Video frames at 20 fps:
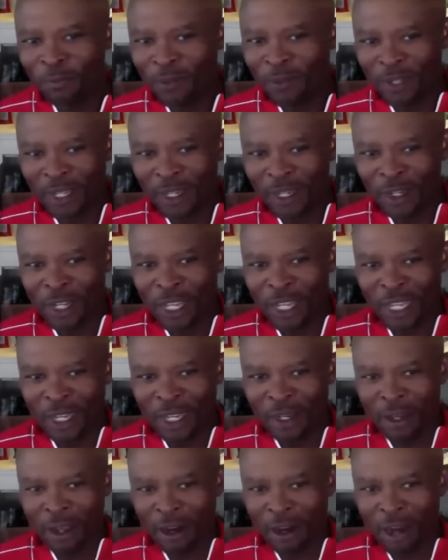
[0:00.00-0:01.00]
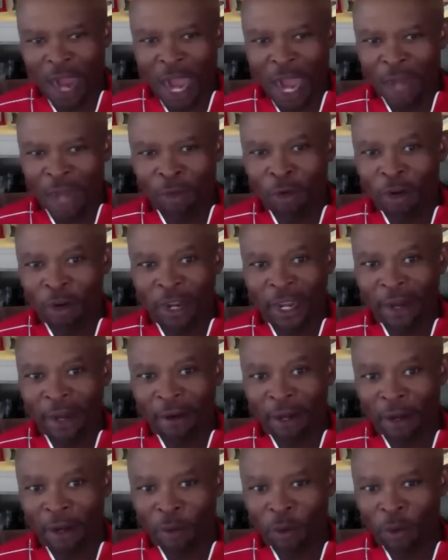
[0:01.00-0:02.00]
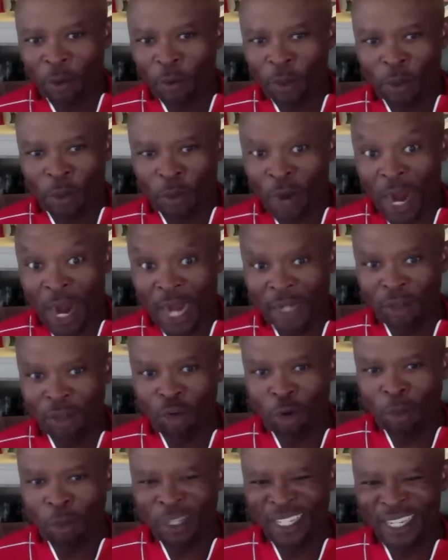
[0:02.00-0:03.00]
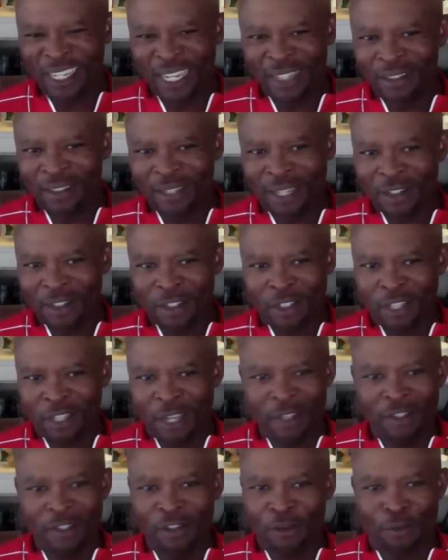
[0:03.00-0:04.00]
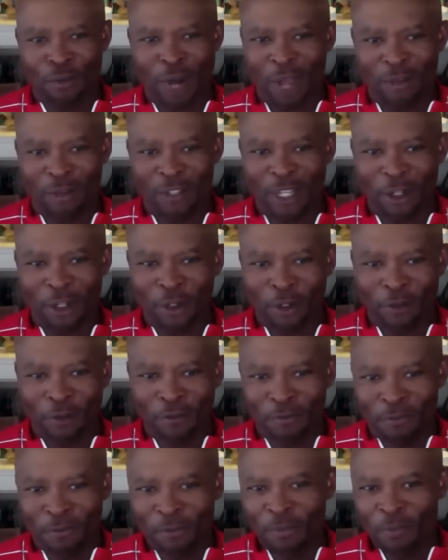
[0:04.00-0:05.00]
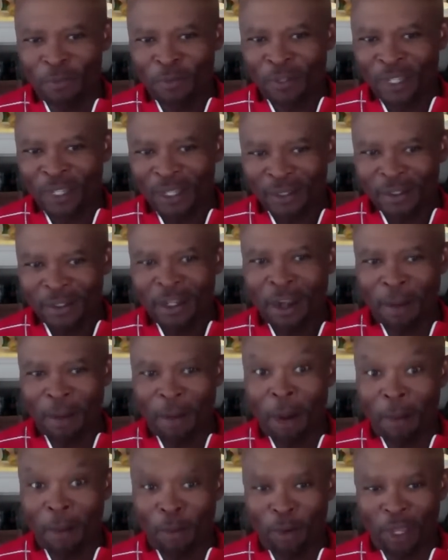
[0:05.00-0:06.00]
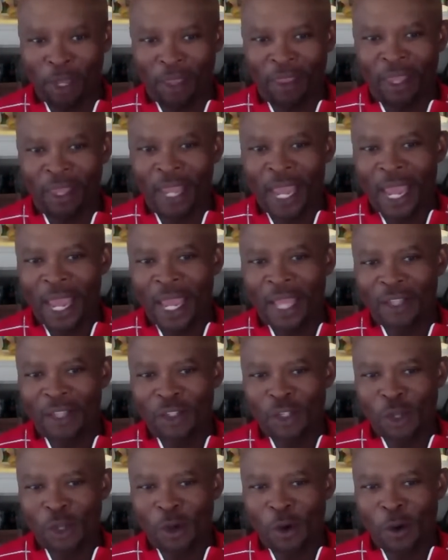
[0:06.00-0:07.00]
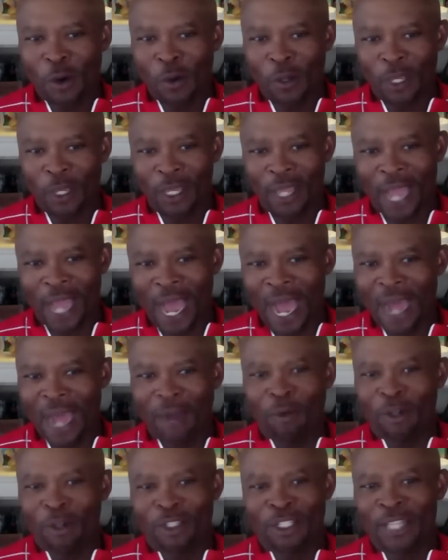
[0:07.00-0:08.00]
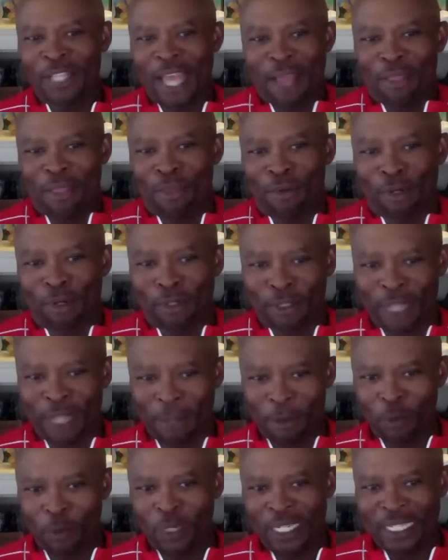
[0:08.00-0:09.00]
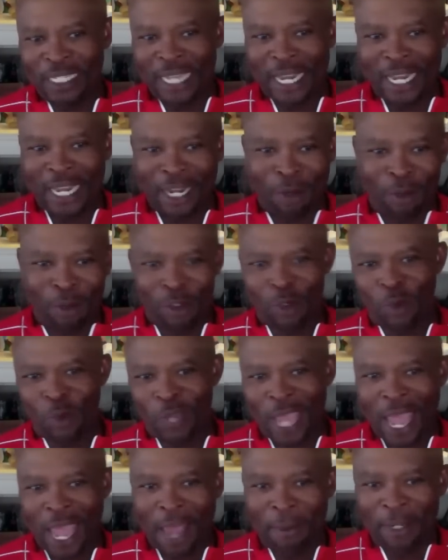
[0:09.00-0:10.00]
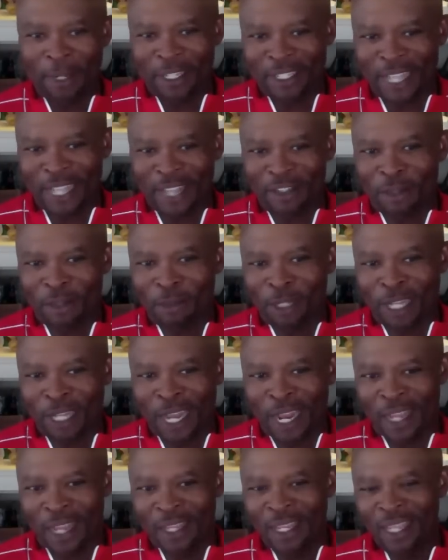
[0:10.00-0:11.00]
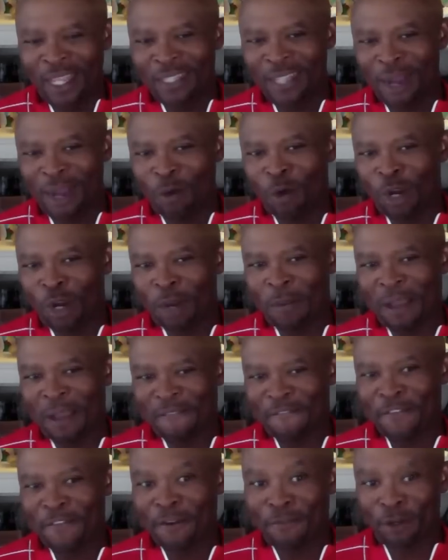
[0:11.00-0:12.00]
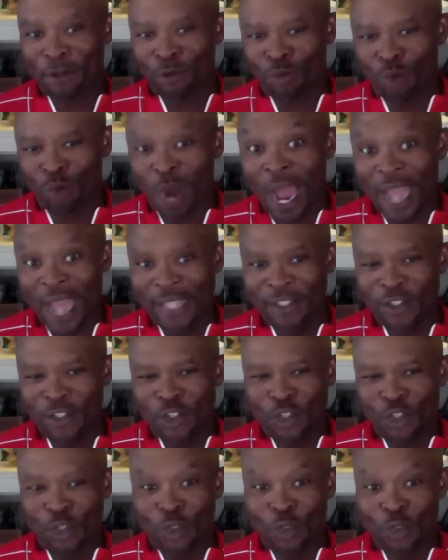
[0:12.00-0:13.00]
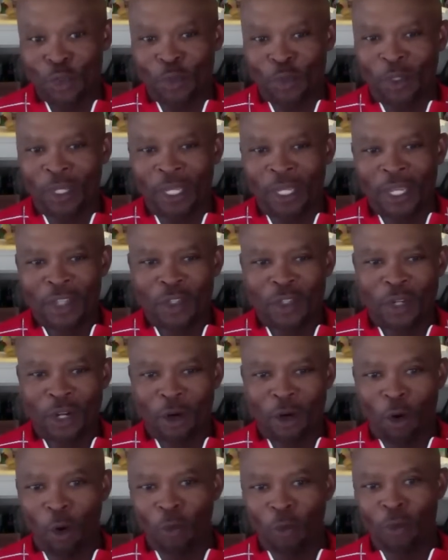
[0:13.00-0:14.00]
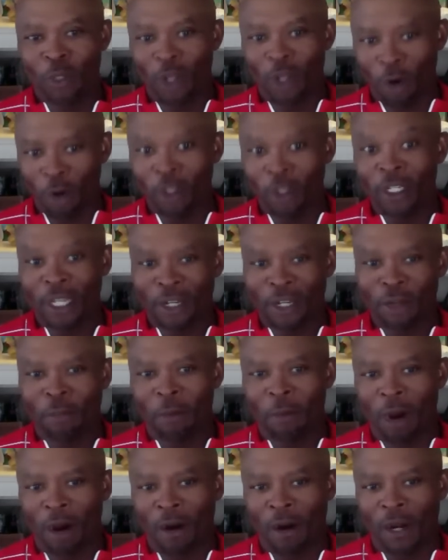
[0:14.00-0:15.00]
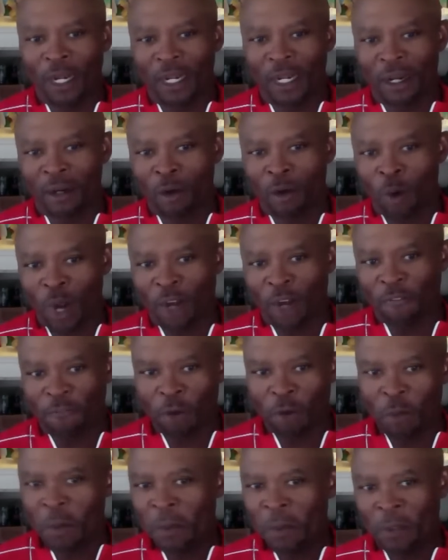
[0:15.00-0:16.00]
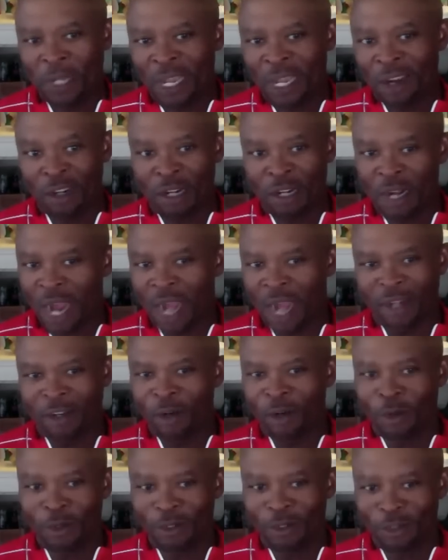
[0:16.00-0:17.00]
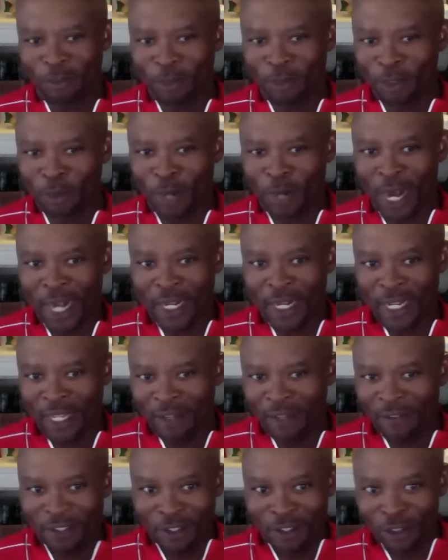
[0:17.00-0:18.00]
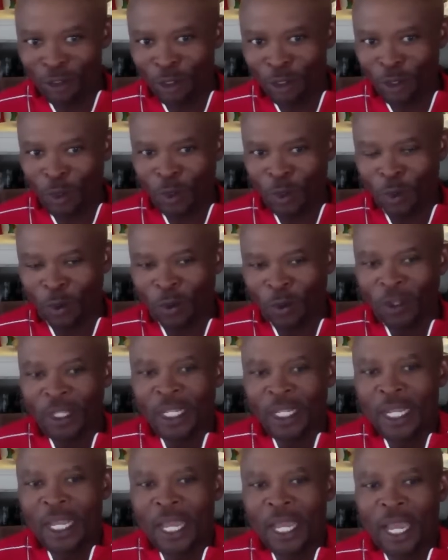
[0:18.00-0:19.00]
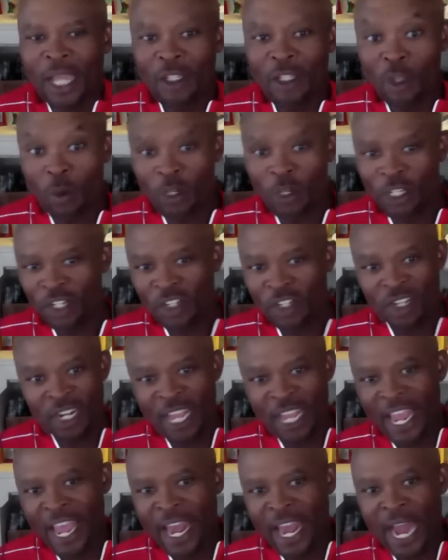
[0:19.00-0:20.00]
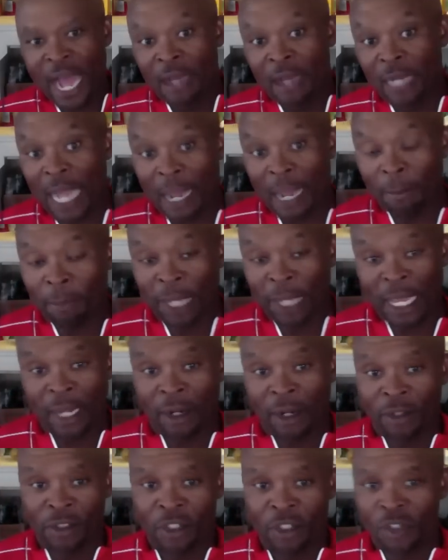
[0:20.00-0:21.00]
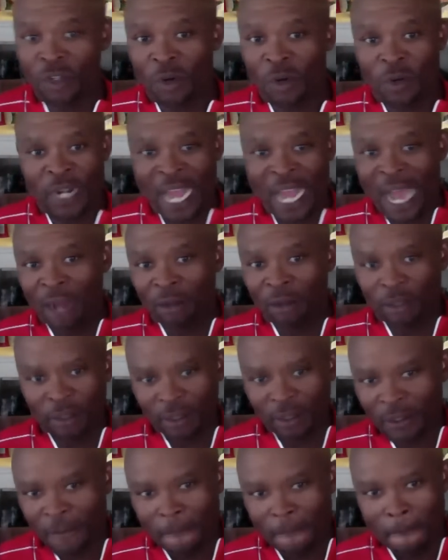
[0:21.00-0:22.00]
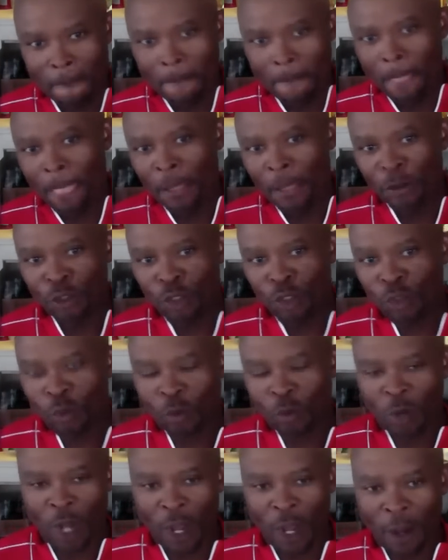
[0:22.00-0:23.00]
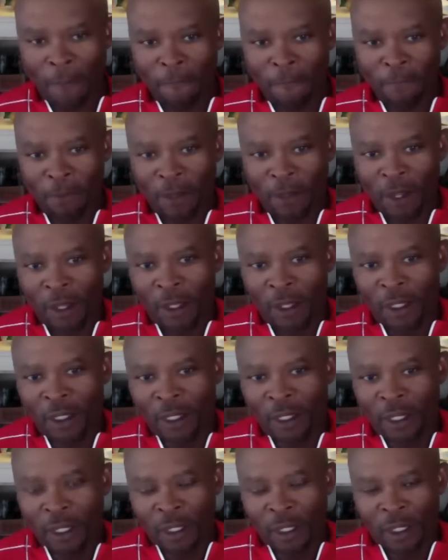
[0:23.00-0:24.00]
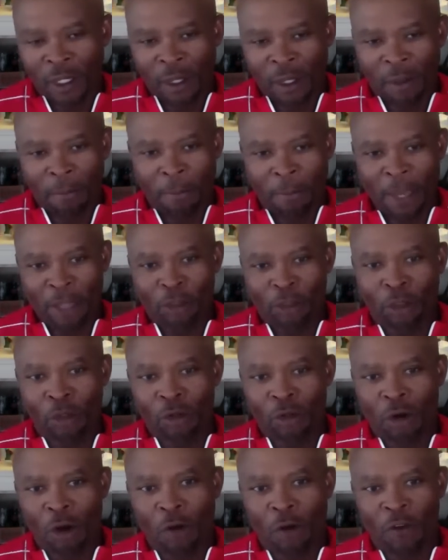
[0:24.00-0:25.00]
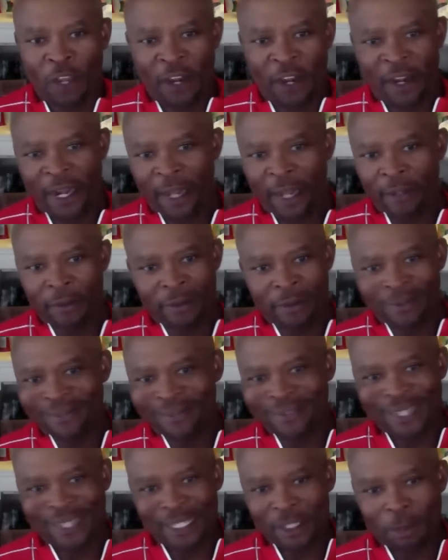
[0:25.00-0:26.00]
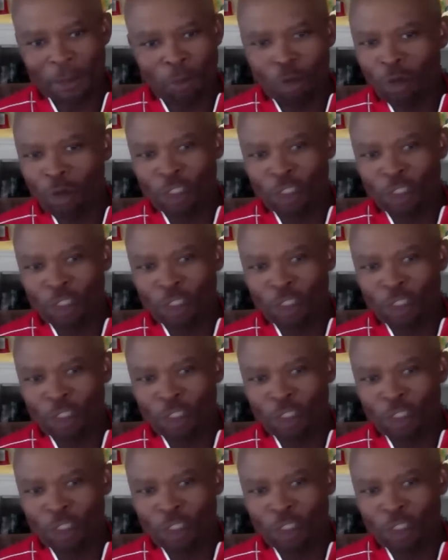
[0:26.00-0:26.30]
in in the Conroe area where we ride normally, that, that's tons of routes they could have come up with. And so I wasn't that thrilled. I mean, we did it; it was okay, but it's not something that it's not one of my favorite rides to do. So they're, hold, they're holding it tomorrow, and there are quite a few people that are not going to be riding, even though it's local. And so we're just going to head out. I plan on just going out to um, Bethel Grove area. It's a more